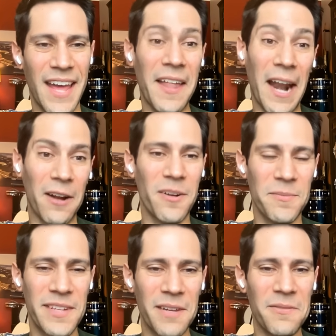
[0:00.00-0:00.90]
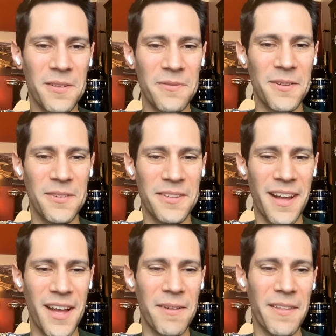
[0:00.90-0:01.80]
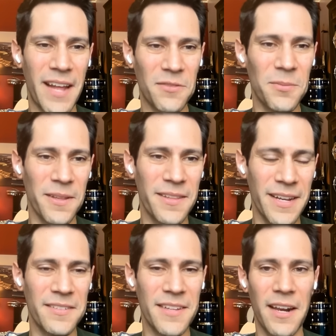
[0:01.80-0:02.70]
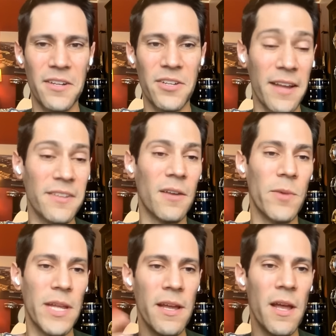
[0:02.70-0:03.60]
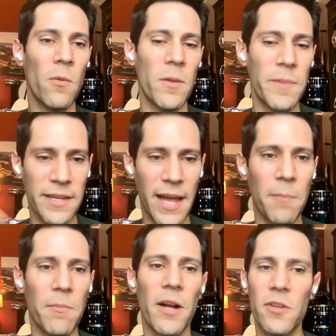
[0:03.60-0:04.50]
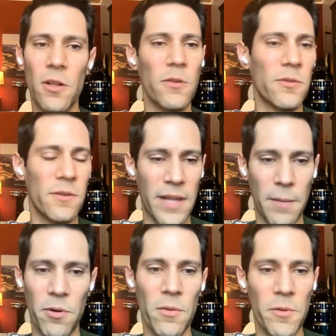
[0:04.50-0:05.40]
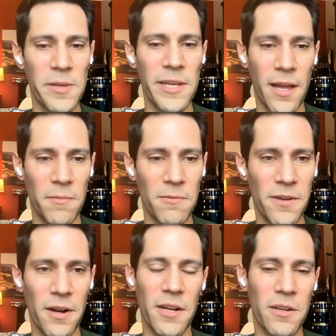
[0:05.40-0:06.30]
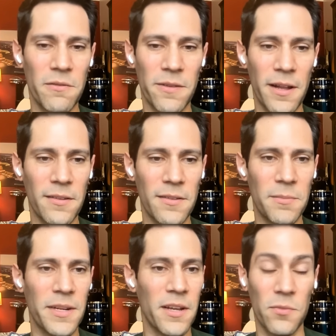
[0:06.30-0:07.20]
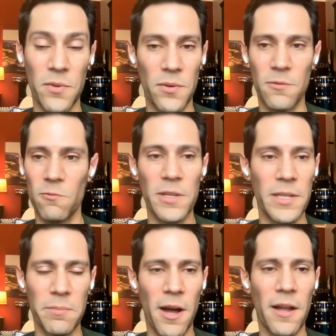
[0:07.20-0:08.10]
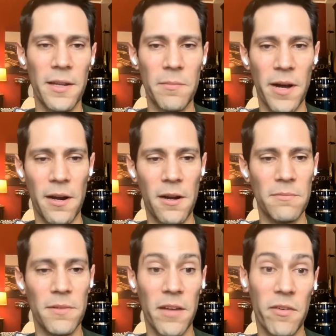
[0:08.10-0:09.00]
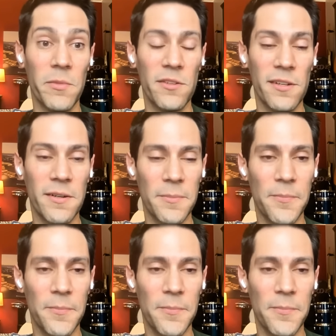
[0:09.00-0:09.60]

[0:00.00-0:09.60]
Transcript: And then I heard him sing for the first time, and that's when things kind of changed. And we became much closer at that point. We became very good friends because we were really bonded by our love of music.